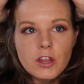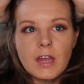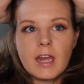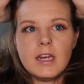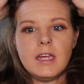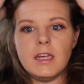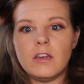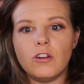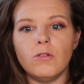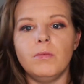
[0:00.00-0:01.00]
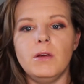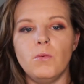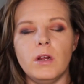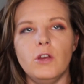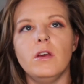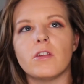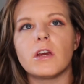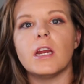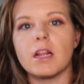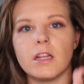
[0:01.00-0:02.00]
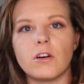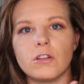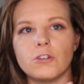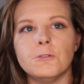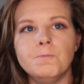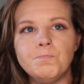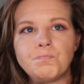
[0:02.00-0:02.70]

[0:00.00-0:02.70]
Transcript: they need to be, you either need a glitter glue